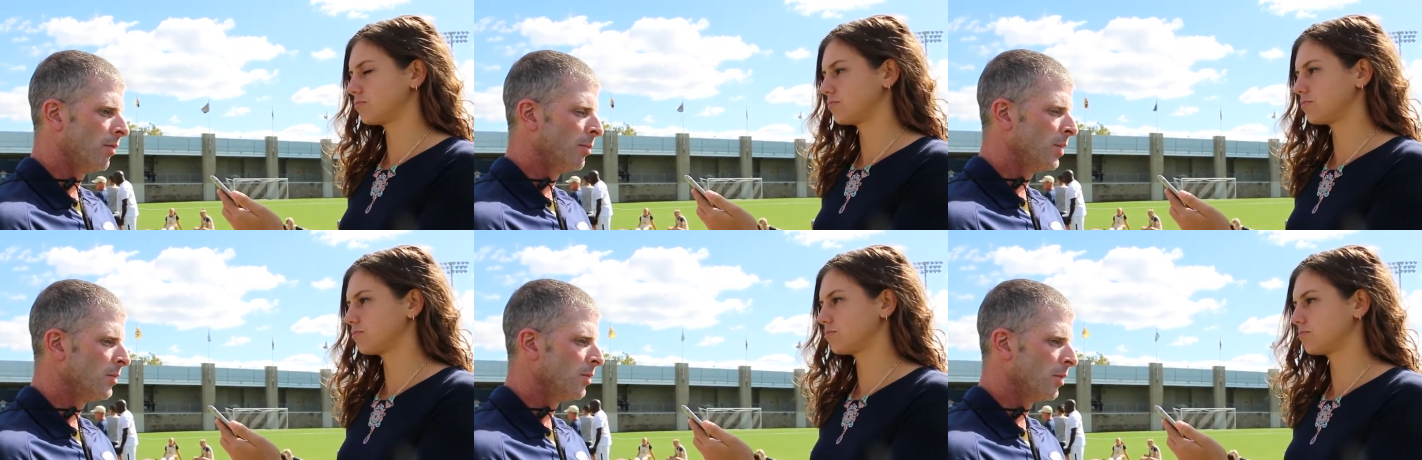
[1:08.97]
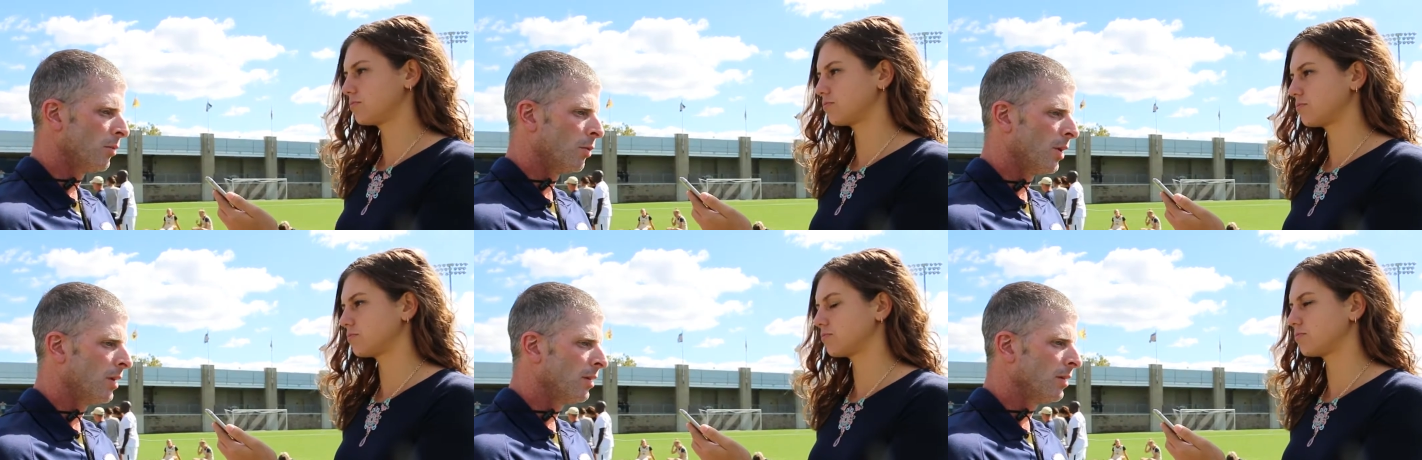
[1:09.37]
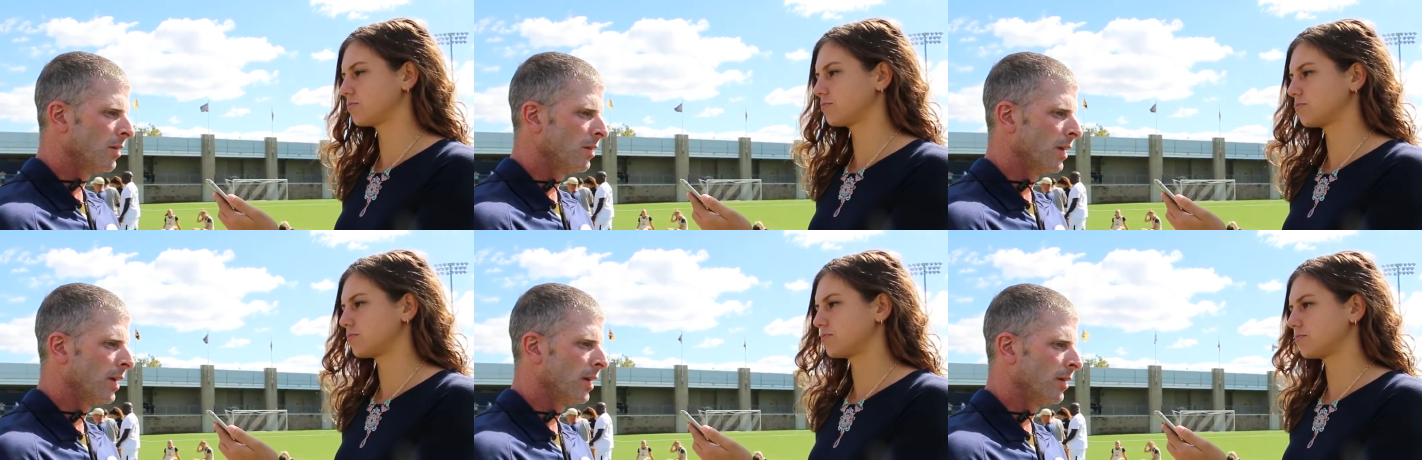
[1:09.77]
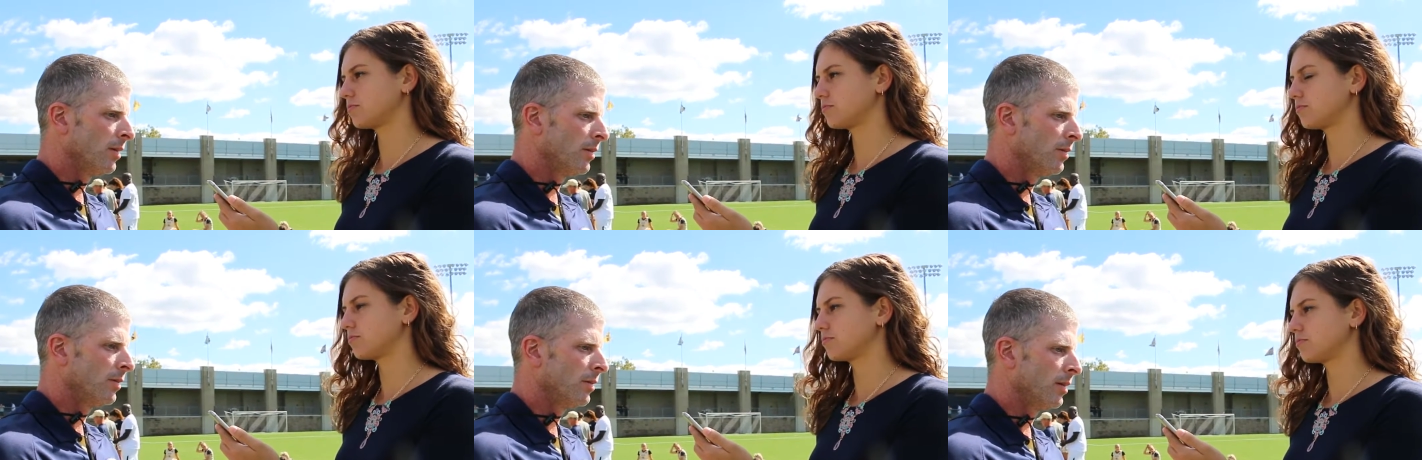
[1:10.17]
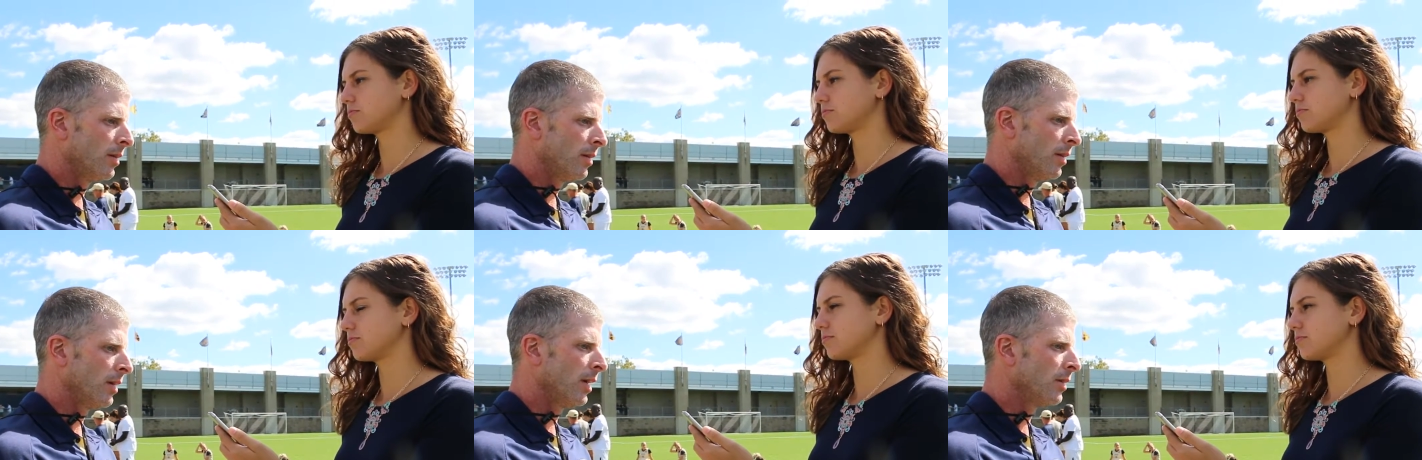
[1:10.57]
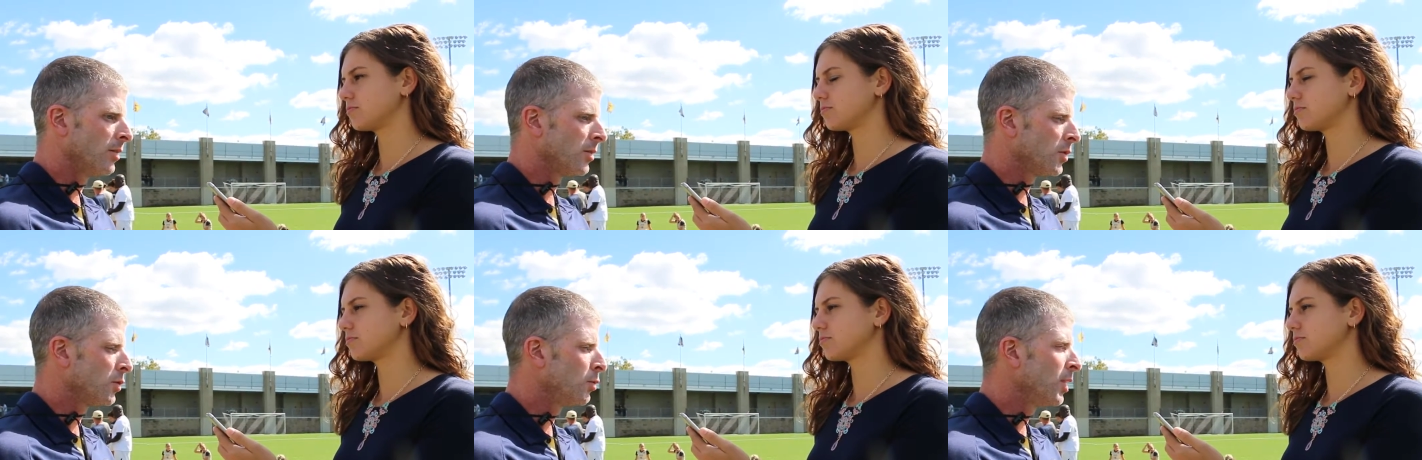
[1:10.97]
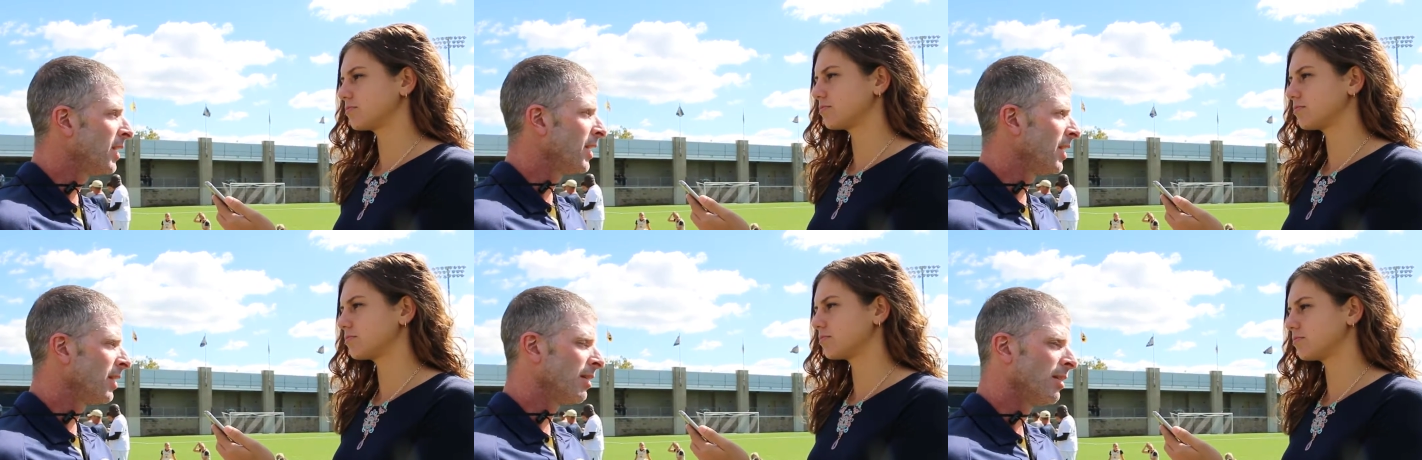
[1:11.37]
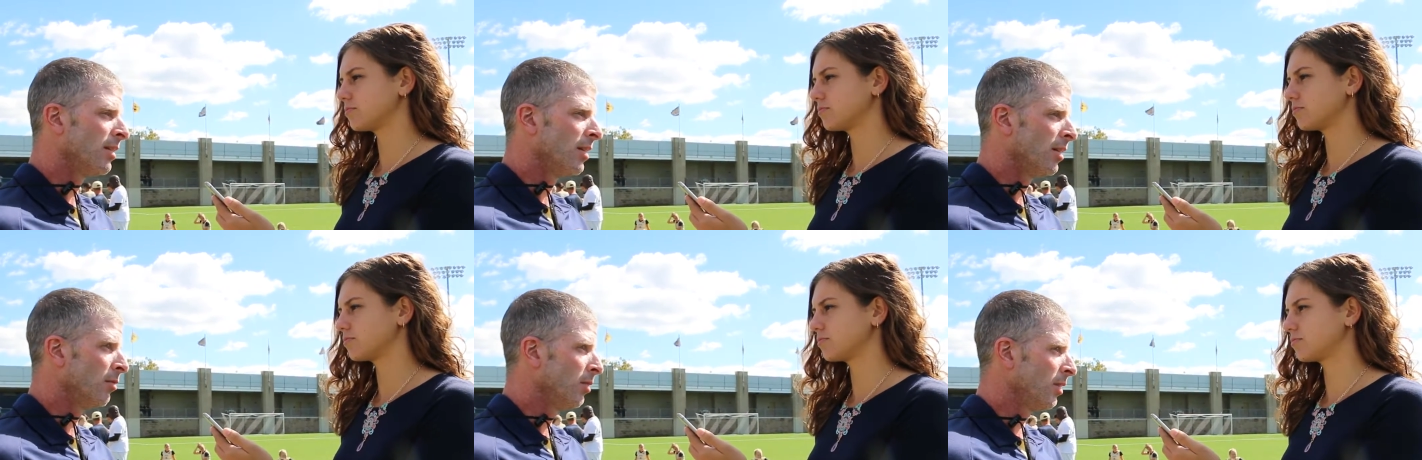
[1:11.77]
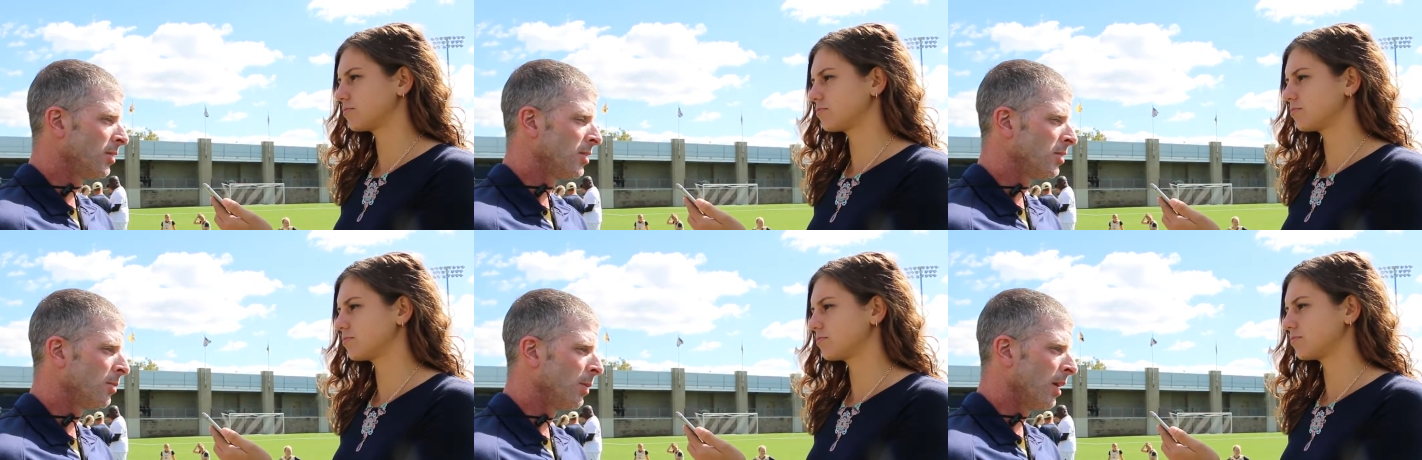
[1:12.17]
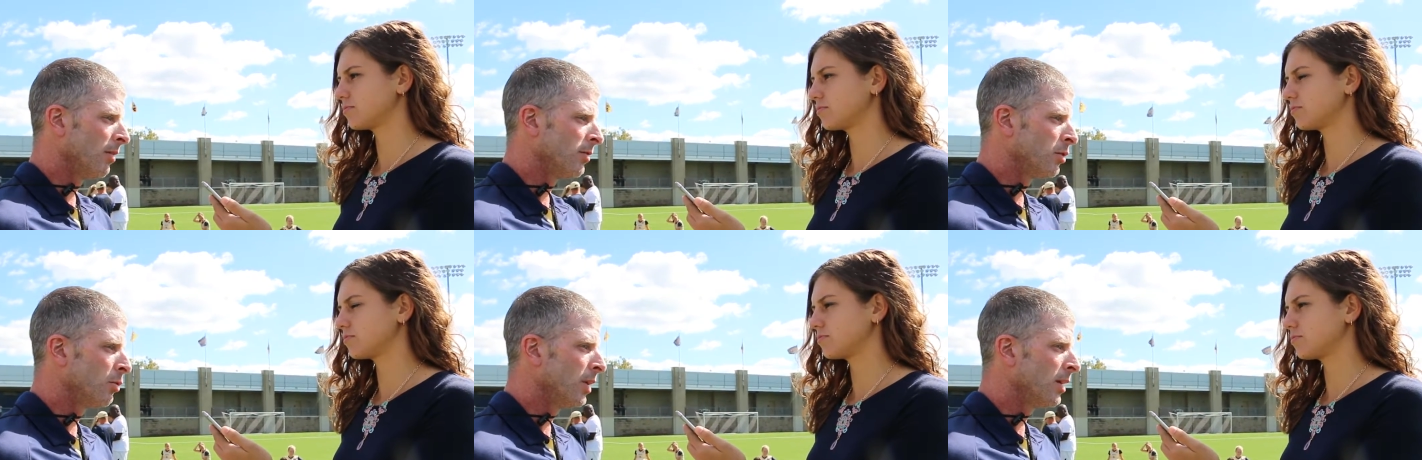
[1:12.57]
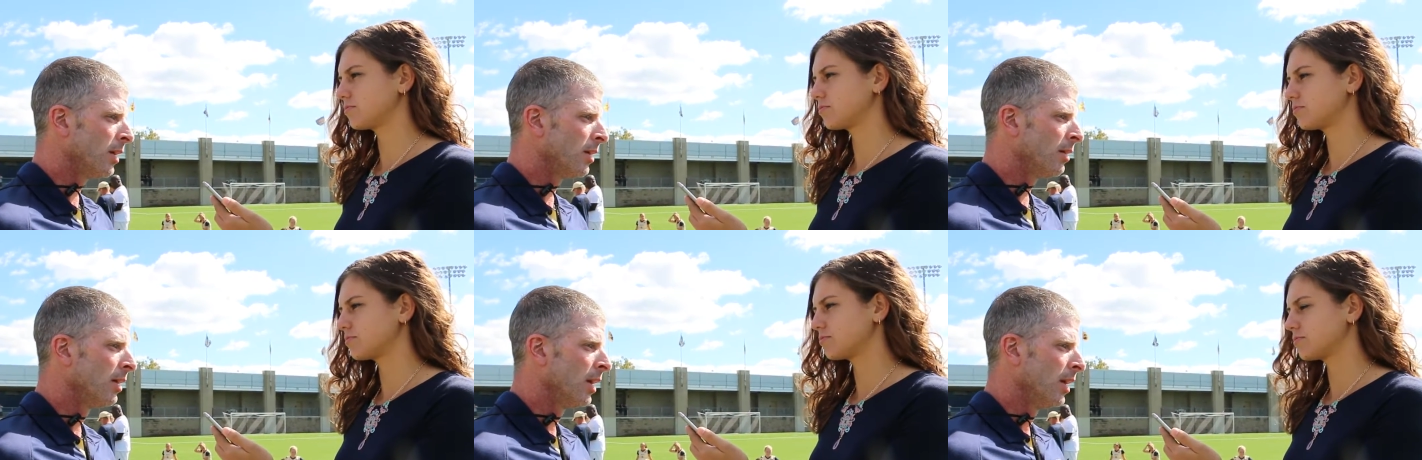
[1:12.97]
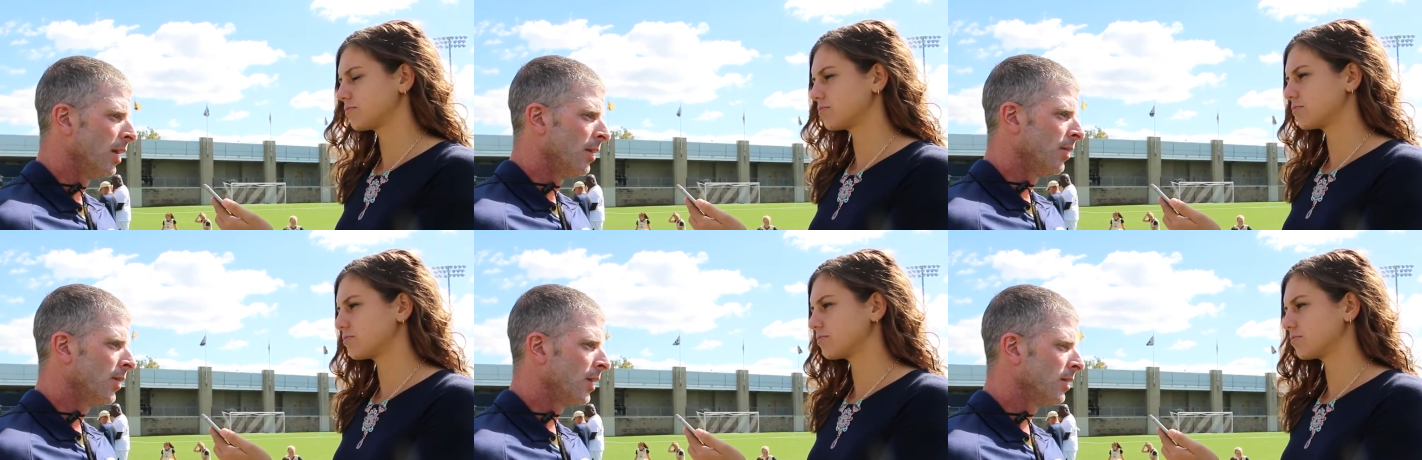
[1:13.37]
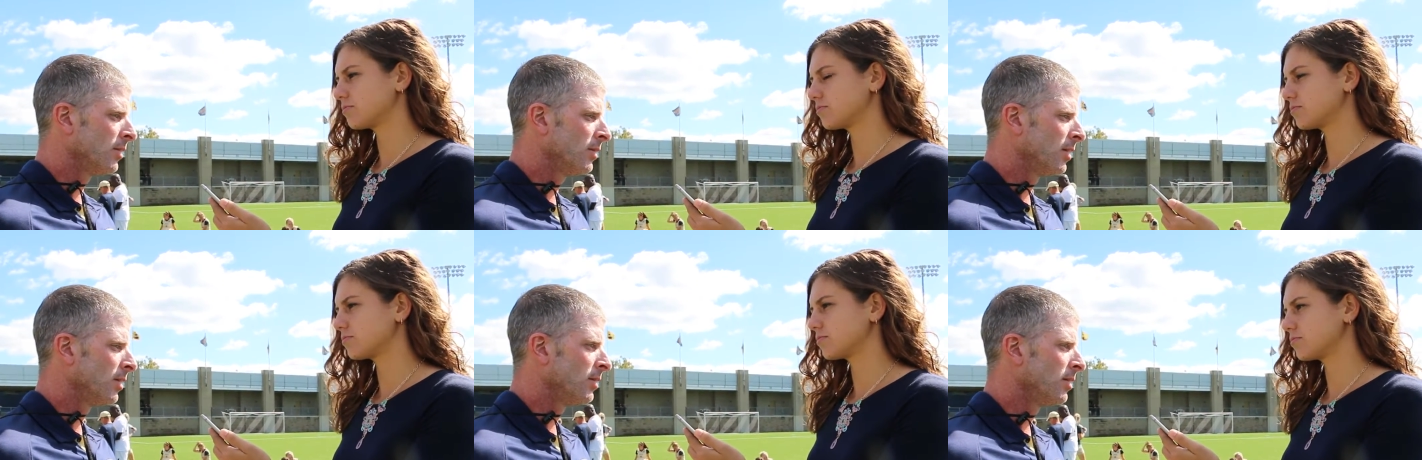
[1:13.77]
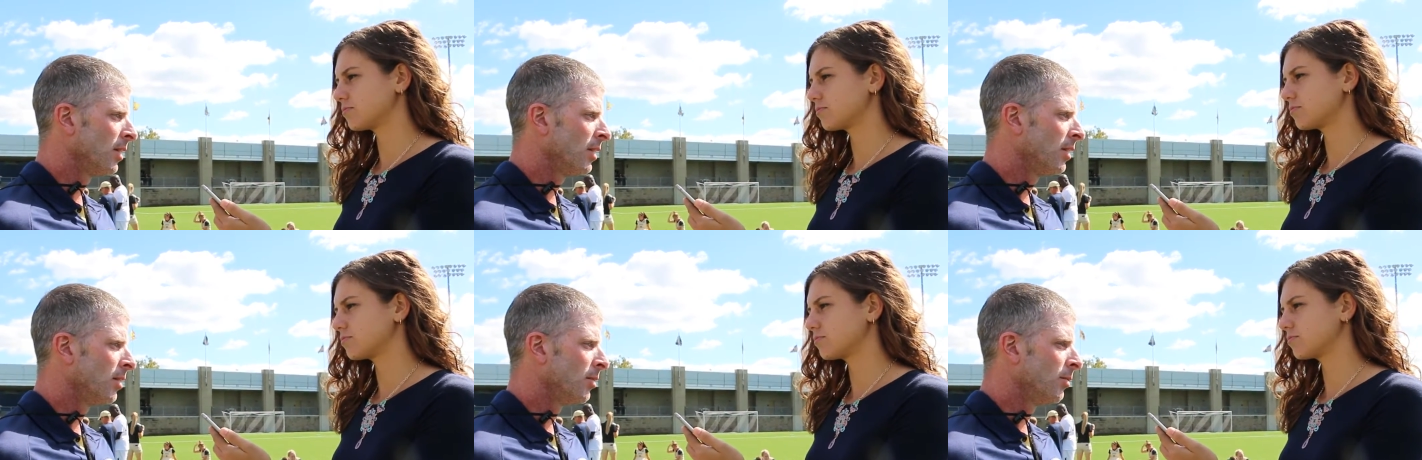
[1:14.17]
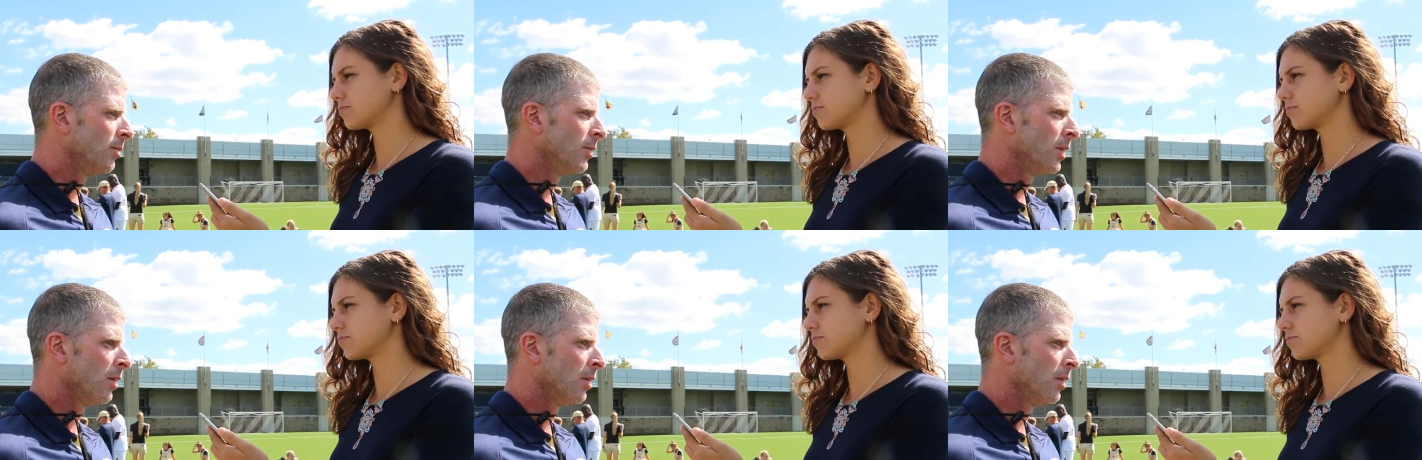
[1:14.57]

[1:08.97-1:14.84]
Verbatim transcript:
Speaker 1: we've been doing well, and uh, again, just tweaking, uh, really just a matter of tweaking things that um,